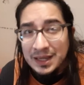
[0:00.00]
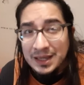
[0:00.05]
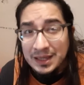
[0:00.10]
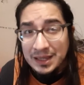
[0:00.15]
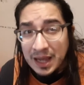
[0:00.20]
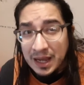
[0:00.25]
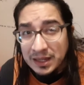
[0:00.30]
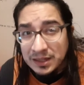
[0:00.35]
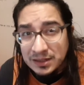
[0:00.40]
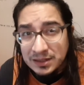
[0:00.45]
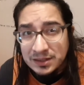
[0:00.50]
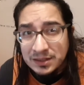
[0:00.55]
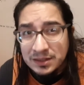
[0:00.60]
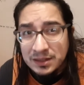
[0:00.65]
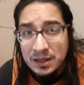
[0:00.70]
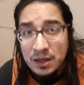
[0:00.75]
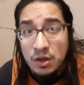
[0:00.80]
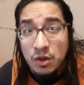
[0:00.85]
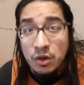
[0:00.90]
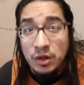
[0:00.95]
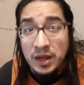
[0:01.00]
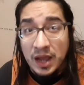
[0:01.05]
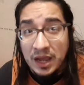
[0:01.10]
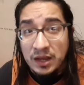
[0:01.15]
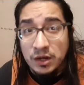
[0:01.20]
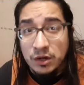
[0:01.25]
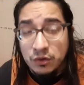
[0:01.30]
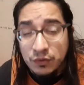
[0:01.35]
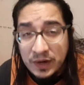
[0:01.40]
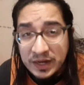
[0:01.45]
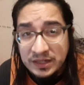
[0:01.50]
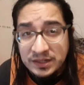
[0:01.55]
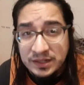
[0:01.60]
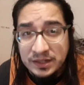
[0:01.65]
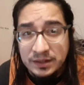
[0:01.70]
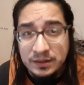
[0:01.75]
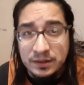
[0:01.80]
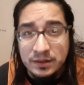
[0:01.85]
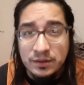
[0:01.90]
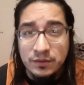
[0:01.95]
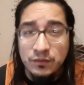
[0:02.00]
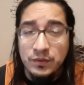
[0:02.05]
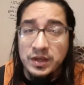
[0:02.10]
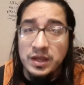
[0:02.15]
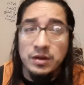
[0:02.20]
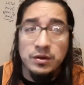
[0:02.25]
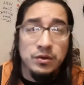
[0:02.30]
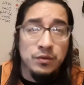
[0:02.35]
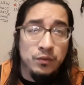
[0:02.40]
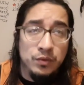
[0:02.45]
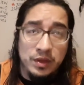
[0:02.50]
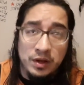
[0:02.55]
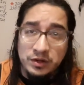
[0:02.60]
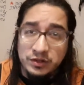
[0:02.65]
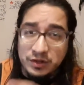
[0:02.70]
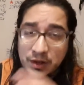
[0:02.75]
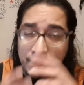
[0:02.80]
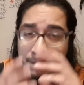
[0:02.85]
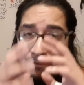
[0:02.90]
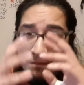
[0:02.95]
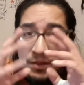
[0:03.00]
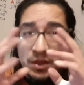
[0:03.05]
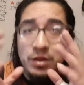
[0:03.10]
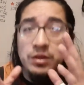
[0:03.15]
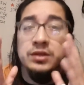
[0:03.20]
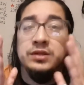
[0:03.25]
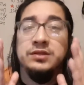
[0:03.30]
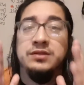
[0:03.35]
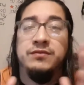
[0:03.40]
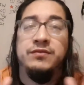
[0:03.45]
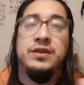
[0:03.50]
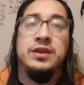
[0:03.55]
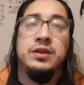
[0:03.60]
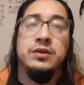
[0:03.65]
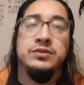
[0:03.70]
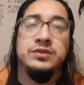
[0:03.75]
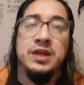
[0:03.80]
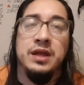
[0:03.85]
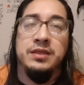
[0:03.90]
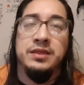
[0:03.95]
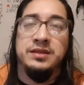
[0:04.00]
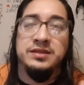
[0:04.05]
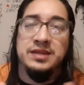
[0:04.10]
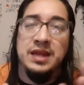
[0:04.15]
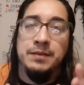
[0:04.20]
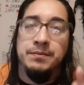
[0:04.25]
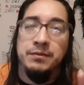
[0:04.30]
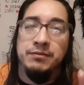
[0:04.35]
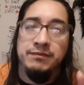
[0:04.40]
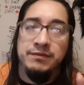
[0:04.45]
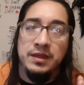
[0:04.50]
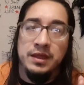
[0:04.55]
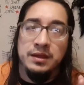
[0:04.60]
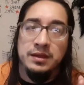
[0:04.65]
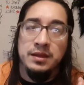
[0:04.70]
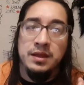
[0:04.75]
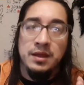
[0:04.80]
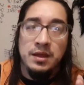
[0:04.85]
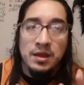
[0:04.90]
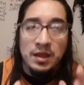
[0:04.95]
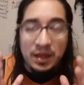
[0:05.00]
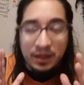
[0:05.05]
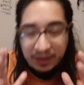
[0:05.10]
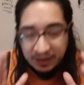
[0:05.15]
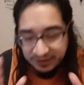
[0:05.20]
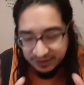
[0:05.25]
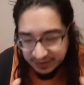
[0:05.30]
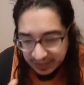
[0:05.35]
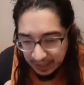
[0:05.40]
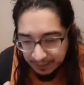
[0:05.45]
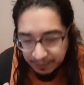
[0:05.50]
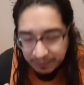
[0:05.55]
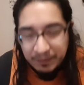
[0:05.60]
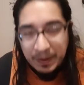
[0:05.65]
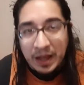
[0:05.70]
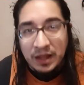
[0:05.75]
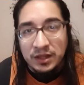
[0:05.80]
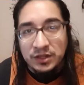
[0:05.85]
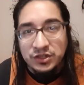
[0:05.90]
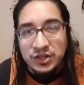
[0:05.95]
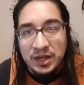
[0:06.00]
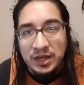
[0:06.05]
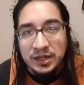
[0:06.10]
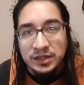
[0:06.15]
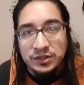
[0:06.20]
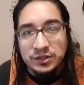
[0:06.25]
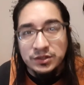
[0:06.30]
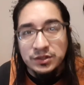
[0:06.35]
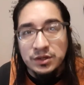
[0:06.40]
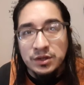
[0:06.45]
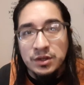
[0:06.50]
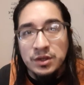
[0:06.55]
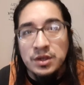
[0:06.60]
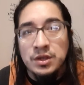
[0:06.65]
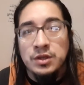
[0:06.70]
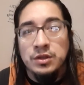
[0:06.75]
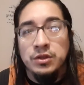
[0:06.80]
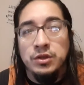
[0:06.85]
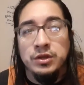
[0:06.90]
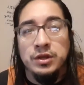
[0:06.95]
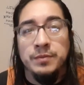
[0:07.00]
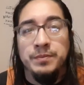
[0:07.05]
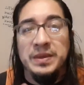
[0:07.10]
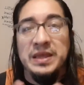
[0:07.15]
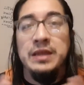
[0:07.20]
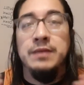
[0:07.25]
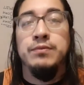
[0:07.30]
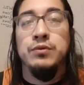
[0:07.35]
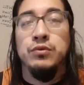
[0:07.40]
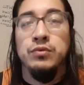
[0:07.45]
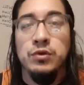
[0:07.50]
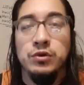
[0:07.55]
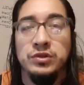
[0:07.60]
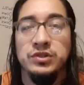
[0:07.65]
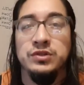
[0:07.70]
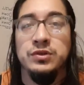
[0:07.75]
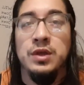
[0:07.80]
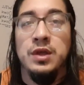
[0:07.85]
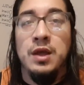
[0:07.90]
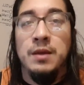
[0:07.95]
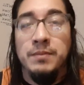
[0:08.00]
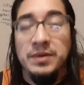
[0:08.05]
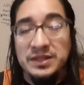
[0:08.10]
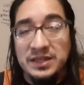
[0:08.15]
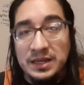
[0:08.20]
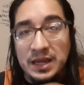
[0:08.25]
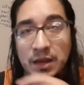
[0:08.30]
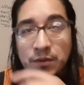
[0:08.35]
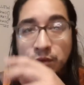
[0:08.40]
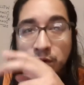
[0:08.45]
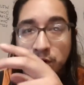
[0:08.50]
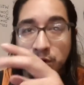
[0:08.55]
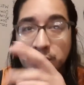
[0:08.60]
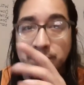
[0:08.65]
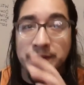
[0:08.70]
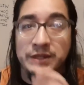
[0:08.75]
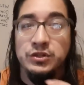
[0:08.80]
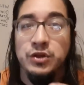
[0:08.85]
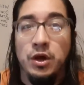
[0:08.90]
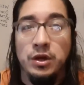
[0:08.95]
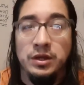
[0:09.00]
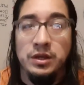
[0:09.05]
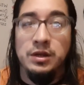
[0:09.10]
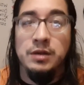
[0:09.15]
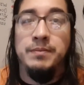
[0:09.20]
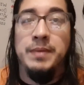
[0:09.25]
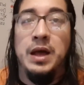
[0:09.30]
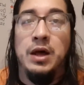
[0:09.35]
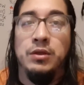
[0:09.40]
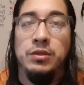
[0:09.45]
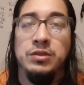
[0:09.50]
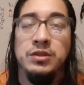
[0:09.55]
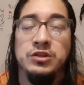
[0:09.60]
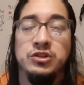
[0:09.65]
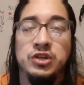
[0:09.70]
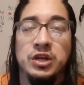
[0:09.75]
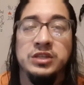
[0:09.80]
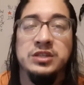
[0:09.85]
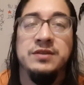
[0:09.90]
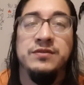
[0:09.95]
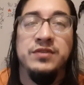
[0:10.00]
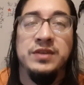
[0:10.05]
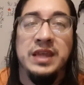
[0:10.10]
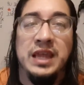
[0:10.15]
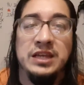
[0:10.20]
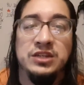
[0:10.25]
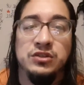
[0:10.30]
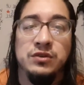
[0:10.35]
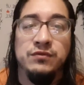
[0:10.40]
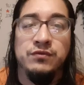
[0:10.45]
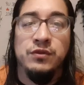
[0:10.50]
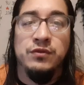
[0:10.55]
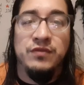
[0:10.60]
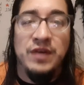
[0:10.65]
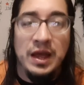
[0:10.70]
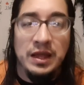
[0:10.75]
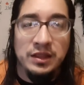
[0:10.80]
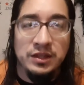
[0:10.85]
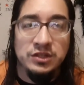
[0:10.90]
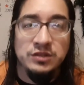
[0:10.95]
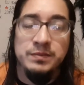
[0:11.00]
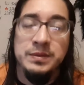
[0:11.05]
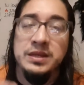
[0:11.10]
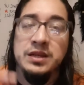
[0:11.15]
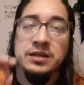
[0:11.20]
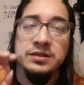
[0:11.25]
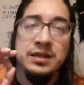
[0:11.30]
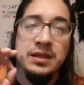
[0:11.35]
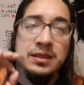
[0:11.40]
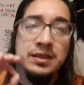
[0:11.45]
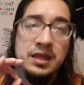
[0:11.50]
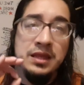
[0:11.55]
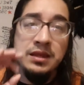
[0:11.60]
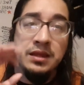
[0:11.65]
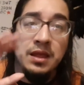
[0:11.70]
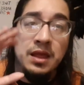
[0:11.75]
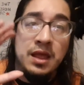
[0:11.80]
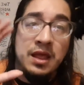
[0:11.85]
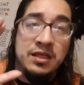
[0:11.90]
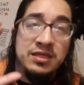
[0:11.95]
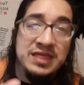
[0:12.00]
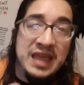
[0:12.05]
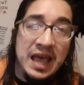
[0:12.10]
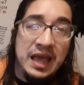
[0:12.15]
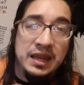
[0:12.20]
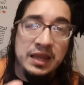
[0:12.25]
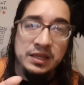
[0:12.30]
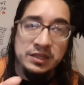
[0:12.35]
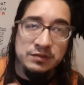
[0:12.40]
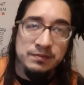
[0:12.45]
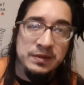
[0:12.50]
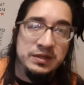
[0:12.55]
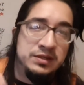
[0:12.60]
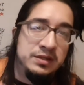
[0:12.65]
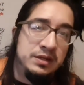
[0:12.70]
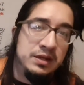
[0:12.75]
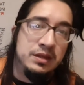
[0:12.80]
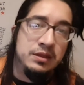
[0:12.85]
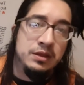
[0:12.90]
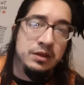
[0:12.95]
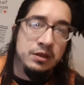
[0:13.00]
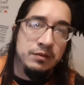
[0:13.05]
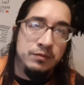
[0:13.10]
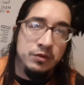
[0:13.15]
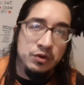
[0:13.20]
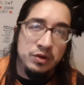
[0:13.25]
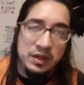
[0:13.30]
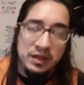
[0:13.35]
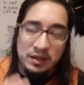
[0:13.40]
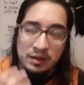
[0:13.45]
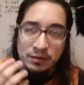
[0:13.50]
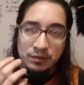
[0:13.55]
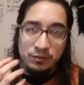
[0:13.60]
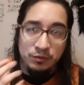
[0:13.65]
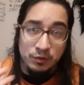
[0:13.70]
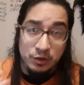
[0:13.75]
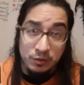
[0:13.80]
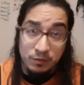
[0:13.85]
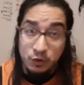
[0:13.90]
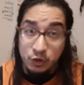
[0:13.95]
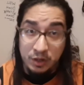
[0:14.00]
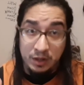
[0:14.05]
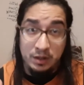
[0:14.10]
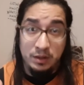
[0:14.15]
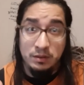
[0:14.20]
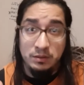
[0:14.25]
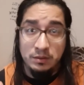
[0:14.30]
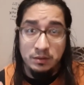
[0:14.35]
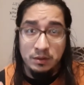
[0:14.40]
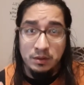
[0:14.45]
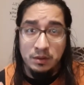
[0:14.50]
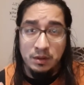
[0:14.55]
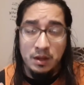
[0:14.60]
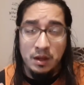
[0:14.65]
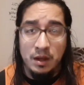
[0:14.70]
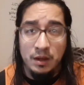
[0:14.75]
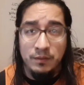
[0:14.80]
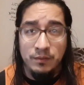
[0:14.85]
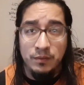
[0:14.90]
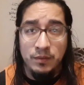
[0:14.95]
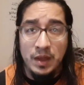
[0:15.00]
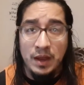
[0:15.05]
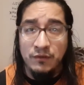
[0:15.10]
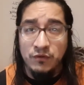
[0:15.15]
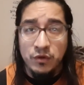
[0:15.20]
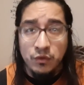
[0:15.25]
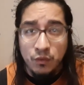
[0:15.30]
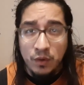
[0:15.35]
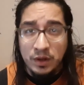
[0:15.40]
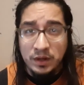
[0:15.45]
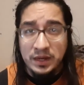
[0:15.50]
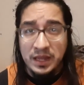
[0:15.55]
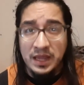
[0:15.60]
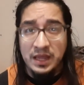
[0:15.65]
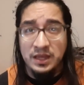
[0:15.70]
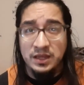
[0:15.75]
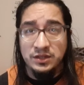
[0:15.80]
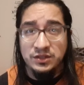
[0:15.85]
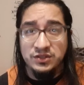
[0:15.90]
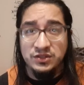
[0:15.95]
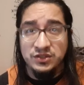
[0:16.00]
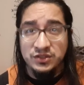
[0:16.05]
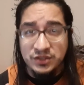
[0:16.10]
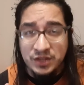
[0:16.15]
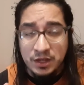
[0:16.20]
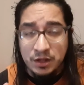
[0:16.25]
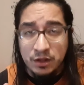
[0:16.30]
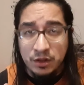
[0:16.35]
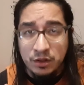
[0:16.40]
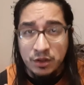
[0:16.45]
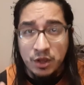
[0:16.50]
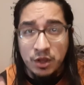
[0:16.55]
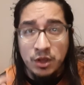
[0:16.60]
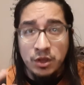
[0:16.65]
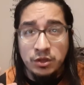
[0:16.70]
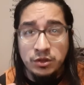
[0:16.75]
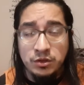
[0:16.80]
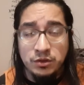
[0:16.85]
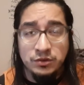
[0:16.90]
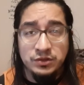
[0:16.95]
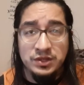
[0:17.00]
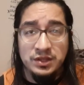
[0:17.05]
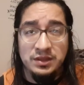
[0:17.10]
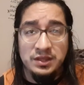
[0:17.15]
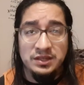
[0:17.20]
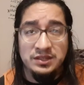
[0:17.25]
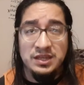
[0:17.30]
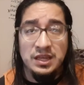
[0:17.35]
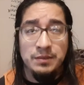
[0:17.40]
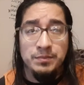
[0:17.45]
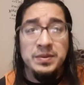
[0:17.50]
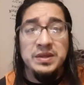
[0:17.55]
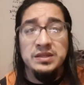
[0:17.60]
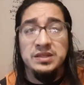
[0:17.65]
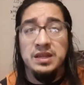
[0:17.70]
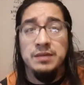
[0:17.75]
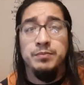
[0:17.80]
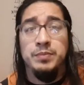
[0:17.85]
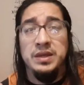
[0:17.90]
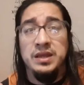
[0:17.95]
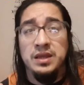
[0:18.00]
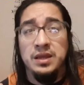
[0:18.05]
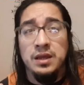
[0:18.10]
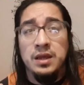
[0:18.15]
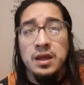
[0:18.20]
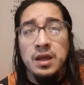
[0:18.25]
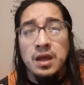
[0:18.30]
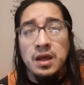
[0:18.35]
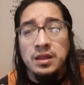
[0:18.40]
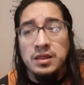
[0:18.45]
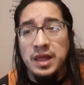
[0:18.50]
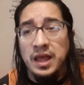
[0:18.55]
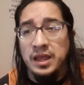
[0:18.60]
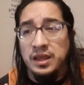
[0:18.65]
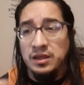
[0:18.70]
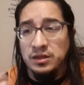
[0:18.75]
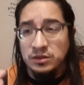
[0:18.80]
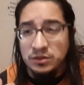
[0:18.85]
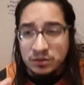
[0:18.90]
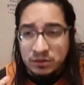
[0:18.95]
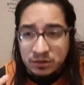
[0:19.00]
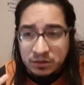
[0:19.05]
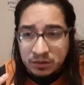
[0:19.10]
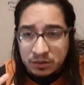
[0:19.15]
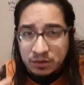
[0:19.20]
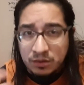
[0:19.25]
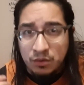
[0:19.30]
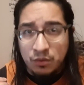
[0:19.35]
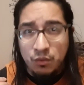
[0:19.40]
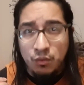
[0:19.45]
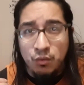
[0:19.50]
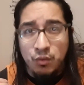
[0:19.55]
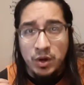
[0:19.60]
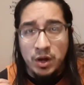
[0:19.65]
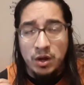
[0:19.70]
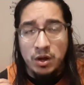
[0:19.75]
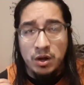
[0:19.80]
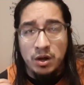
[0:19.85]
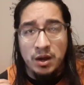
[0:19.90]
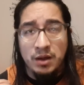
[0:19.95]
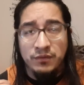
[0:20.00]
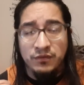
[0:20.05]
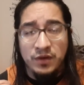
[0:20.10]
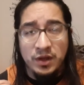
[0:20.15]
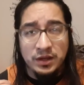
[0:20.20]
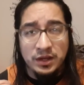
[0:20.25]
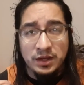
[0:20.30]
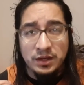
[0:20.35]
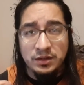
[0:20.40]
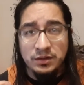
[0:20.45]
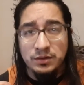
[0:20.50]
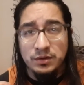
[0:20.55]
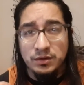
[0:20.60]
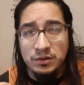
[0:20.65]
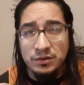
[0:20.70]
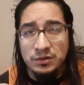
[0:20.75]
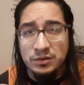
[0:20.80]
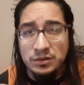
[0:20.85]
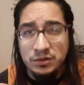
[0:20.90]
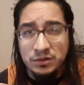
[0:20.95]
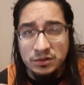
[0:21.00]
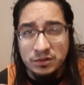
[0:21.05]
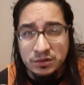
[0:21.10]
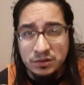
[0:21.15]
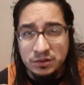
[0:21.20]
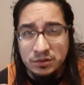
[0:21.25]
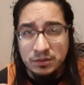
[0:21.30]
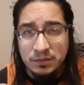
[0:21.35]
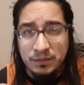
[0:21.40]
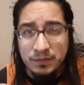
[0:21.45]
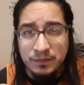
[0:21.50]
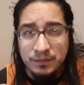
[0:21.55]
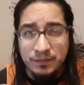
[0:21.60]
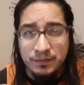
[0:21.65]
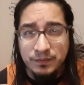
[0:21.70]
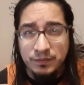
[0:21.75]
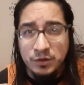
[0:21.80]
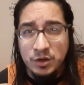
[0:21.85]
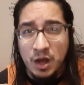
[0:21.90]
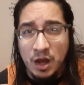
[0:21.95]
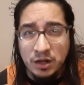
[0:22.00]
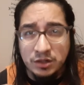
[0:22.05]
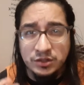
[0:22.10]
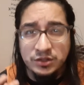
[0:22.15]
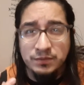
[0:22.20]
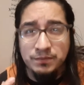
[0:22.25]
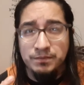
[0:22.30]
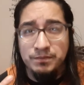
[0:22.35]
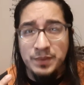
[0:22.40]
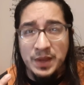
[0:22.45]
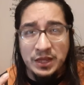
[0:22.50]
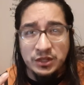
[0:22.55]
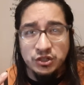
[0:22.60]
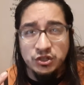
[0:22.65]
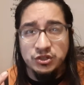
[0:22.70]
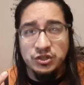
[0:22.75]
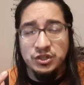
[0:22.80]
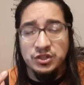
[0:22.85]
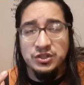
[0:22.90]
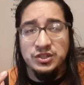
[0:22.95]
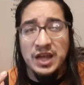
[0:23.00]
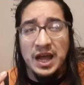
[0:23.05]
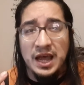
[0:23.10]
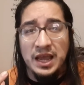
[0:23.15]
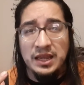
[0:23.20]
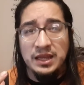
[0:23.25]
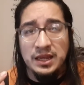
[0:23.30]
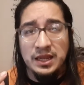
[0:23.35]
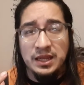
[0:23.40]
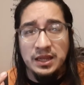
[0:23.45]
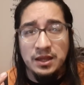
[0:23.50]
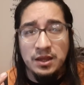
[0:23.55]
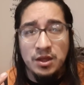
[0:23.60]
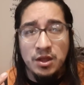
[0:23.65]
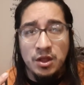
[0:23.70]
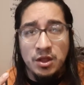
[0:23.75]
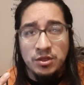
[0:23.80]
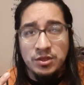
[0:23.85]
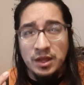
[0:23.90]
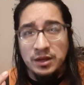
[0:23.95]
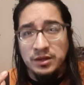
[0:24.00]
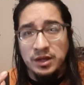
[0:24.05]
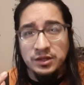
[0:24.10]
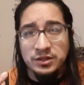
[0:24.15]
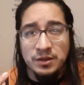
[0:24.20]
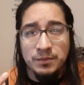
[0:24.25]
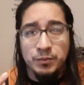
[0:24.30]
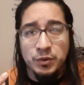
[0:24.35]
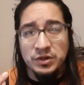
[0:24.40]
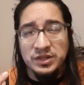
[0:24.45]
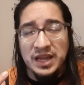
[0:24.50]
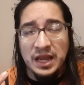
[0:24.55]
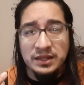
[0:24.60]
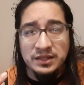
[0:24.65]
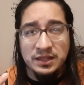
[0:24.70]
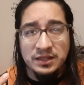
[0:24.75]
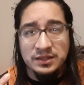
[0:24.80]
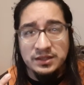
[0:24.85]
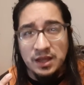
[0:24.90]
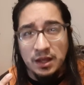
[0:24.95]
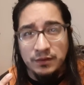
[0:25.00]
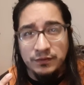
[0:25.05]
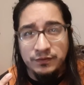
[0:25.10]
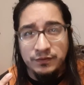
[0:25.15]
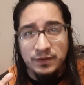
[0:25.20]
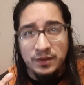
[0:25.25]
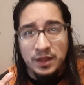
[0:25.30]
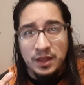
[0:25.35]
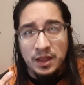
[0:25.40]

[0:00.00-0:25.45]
Yikes. Kind of crazy. There's millions of videos on this type of thing and this type of apologetics. Look up Hebrew roots. But today we're going to be talking about the justification for violence, because I think that is missing in the community. Everyone is still using this hippy dippy, like, we're a fucking cucked bitch society that doesn't protect itself.